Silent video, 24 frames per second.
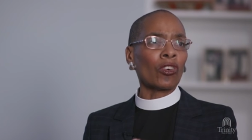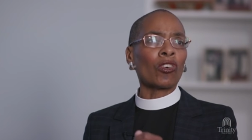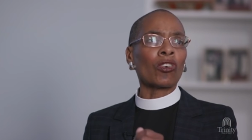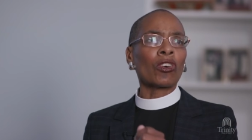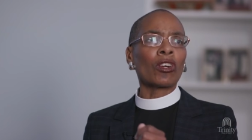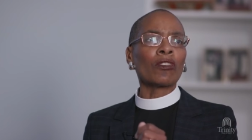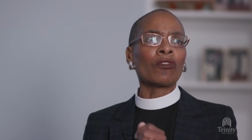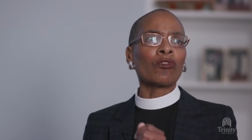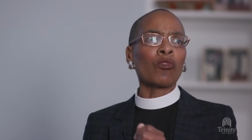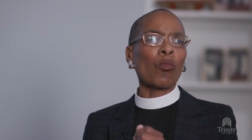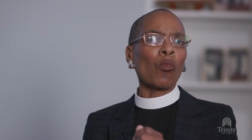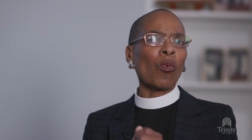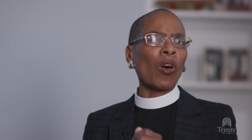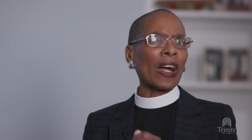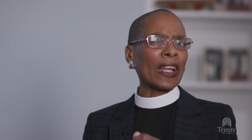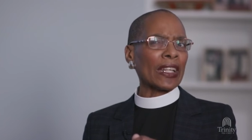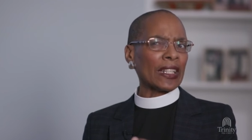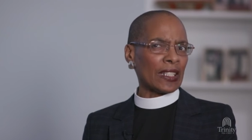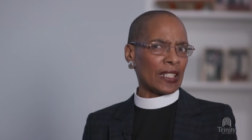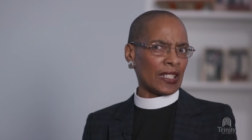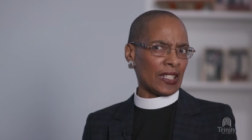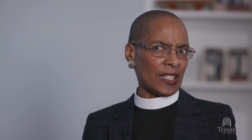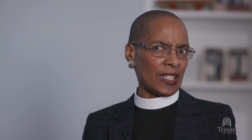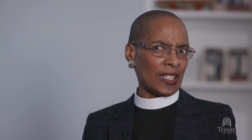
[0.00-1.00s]
or of
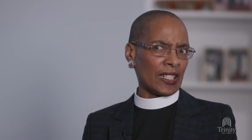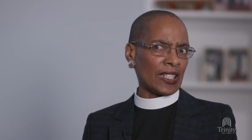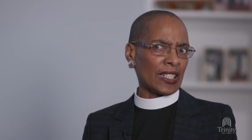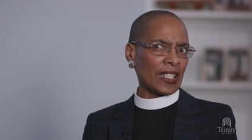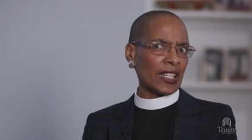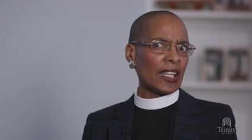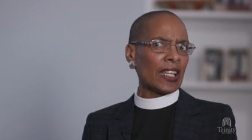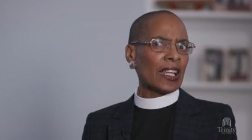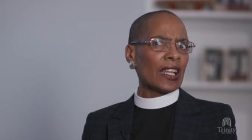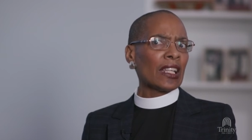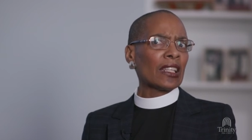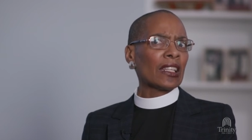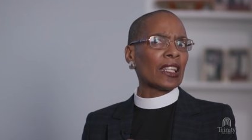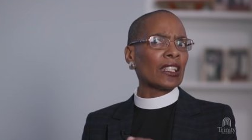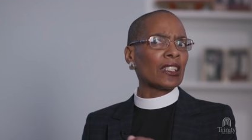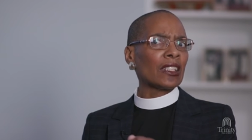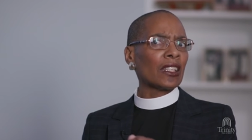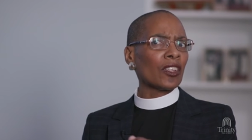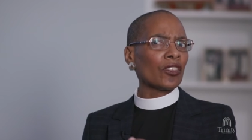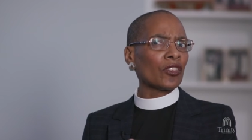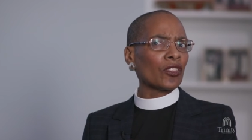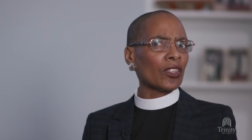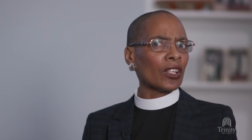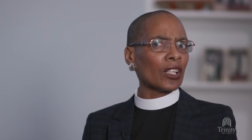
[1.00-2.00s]
whiteness yes. that
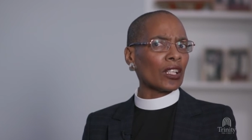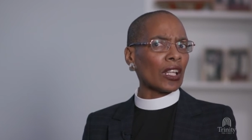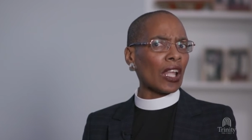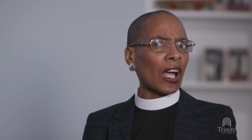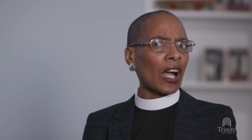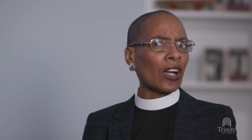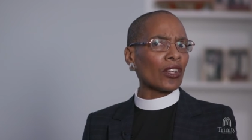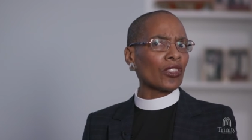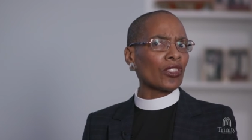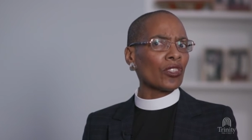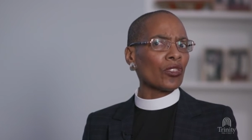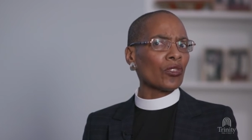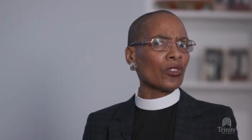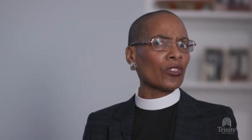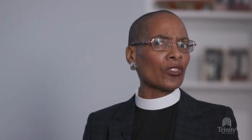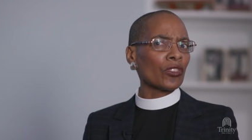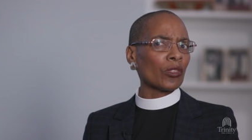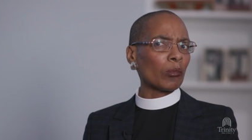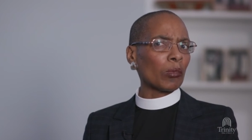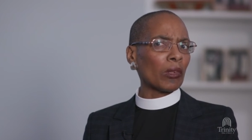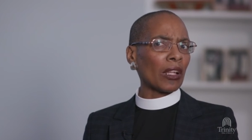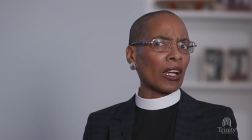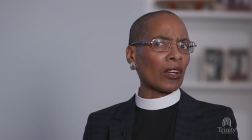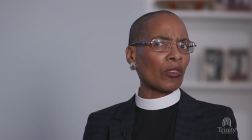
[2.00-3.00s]
doesn't allow you as
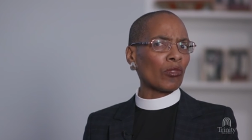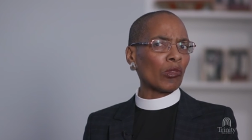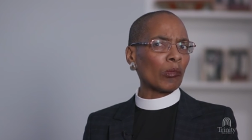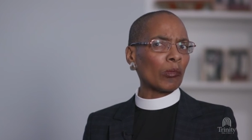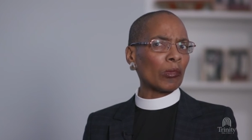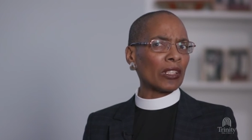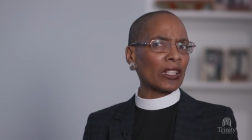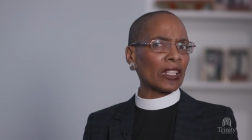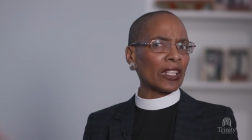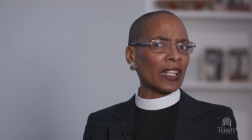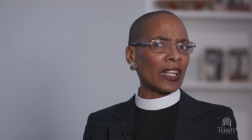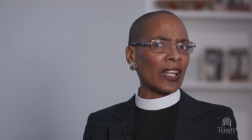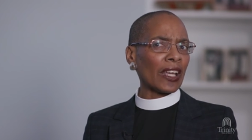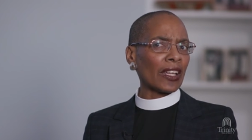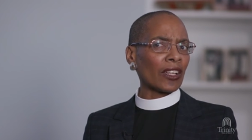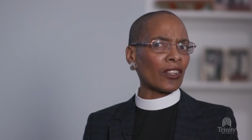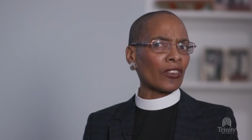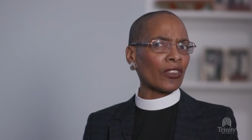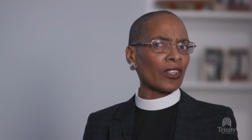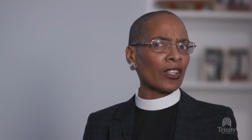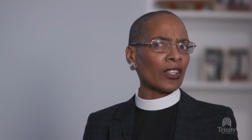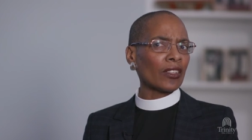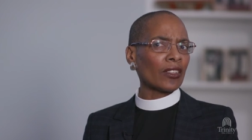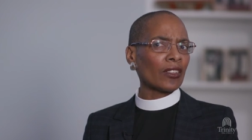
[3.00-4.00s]
a black woman to get angry?